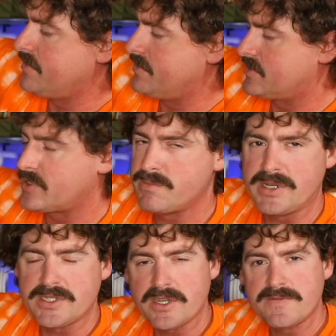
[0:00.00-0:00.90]
slid my
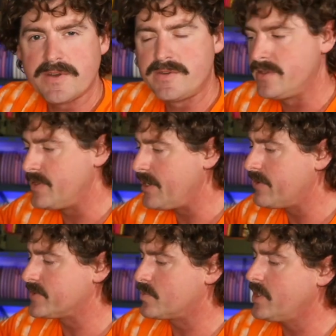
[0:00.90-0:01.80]
cell phone in there
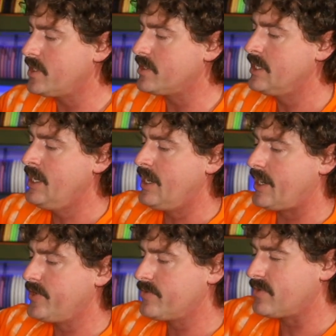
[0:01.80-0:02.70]
as well. I
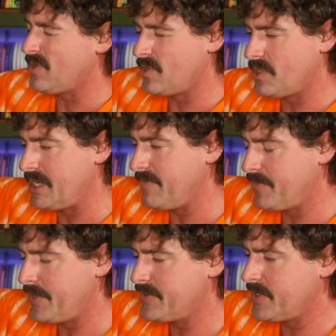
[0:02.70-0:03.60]
don't love
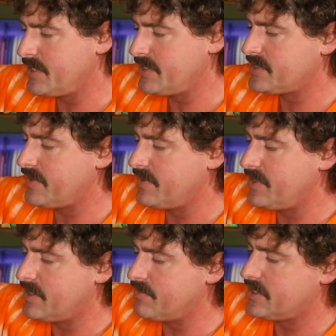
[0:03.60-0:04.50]
putting something stiff in
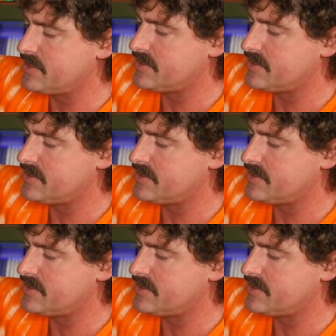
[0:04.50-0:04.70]
there because